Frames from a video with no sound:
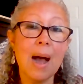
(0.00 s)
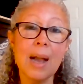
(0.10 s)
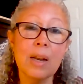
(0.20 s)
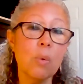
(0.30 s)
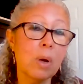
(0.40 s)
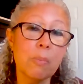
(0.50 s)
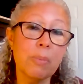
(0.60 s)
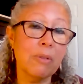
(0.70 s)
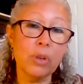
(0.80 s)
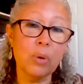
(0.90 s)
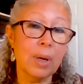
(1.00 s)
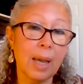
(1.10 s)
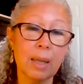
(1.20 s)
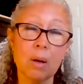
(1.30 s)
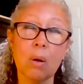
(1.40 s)
I don't want to be viewed
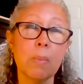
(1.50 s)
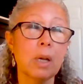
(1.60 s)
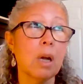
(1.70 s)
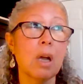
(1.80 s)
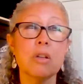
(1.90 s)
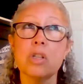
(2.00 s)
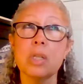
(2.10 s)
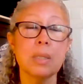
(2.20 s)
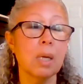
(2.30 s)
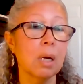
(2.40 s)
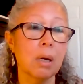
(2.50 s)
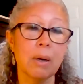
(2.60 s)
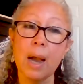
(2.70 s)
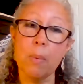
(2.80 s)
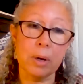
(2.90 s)
at, oh my gosh, she's here
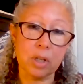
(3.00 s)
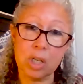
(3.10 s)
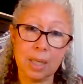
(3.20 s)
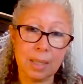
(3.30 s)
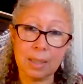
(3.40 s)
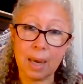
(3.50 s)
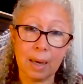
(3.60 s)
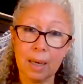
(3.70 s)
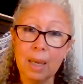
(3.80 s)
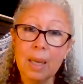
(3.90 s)
now. What is she going to say?